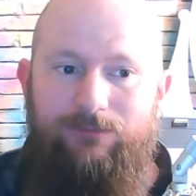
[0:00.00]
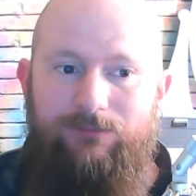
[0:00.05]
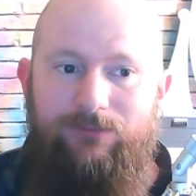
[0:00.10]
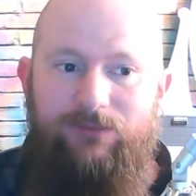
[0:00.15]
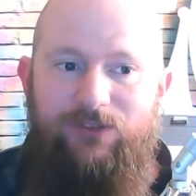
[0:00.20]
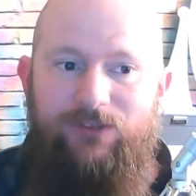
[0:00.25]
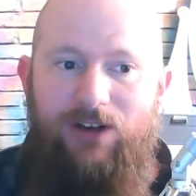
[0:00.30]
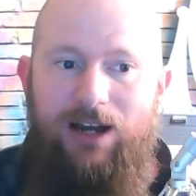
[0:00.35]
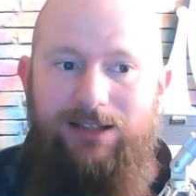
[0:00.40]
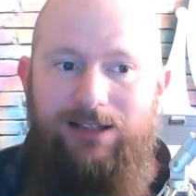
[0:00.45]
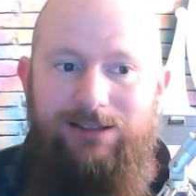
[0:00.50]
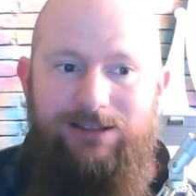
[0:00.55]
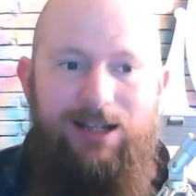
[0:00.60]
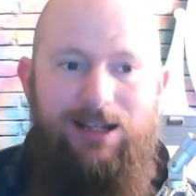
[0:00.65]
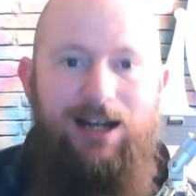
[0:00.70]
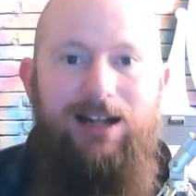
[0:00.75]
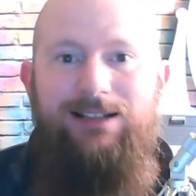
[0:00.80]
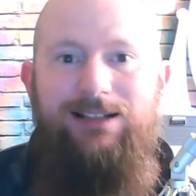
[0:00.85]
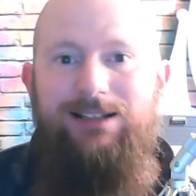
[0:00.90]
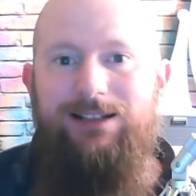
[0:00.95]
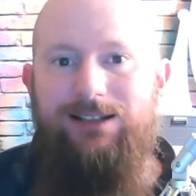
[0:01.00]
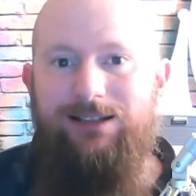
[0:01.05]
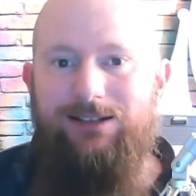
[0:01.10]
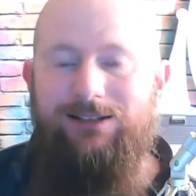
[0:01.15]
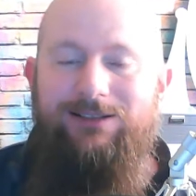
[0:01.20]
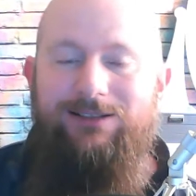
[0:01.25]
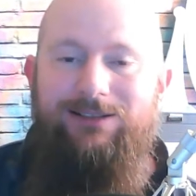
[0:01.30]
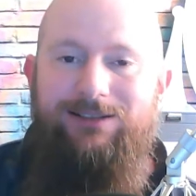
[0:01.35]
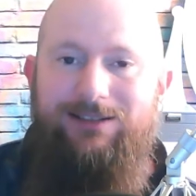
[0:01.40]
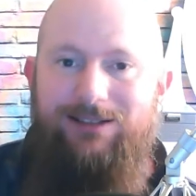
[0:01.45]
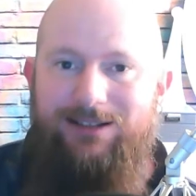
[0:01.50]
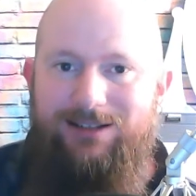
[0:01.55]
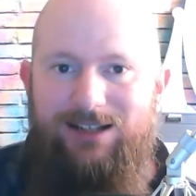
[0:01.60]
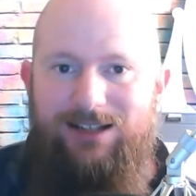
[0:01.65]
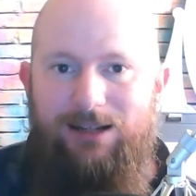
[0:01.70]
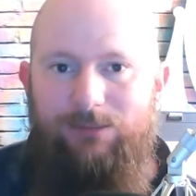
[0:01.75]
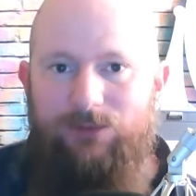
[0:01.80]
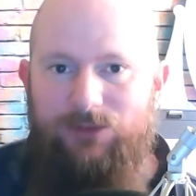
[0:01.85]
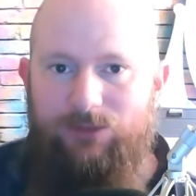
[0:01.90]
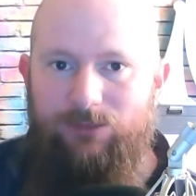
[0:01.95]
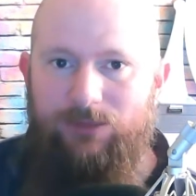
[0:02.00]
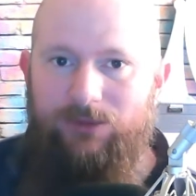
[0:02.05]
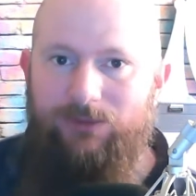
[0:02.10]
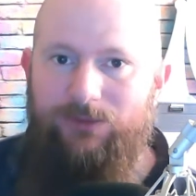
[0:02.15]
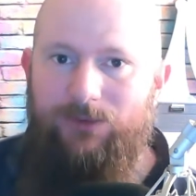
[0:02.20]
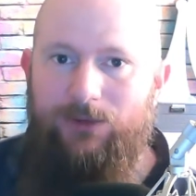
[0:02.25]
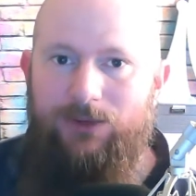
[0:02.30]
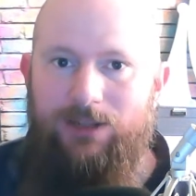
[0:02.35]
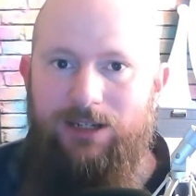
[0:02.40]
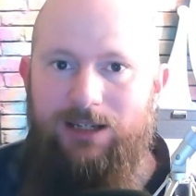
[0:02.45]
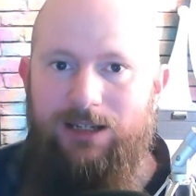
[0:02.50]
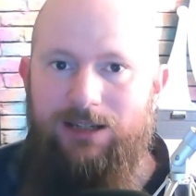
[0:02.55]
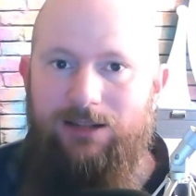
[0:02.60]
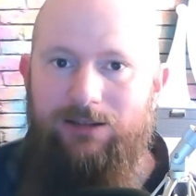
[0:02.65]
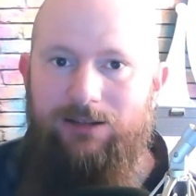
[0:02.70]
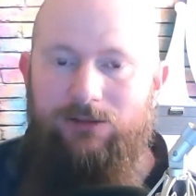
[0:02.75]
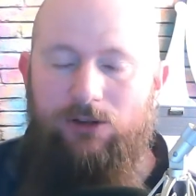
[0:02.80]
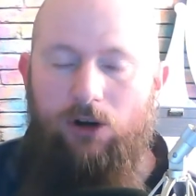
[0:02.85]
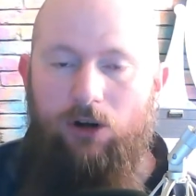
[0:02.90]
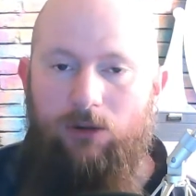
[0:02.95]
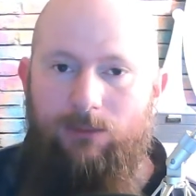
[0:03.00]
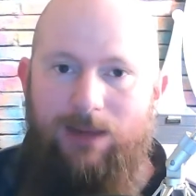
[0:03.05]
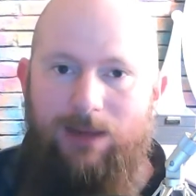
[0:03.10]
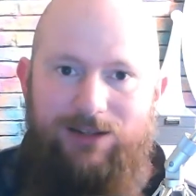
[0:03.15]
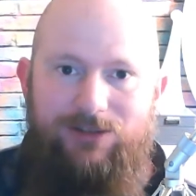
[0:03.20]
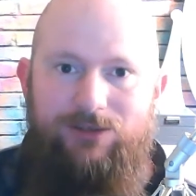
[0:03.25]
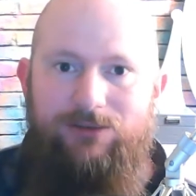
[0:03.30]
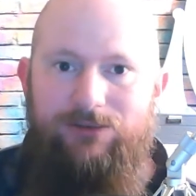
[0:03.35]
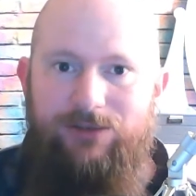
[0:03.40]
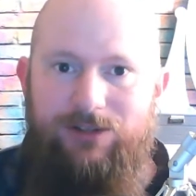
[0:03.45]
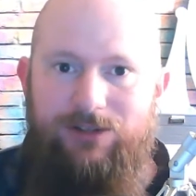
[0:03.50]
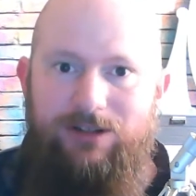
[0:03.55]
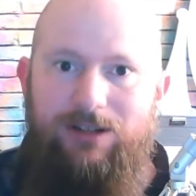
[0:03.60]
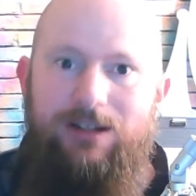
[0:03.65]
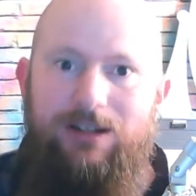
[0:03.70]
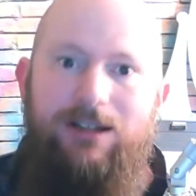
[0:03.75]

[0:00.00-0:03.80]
fine dining establishment for the dockmasters.